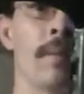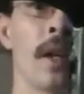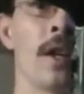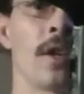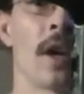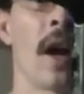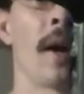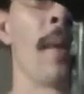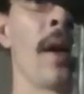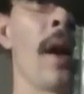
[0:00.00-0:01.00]
each
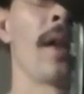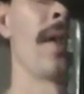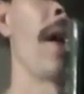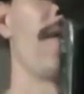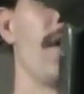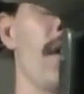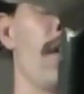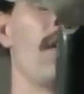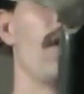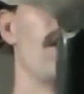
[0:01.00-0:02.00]
time. I feel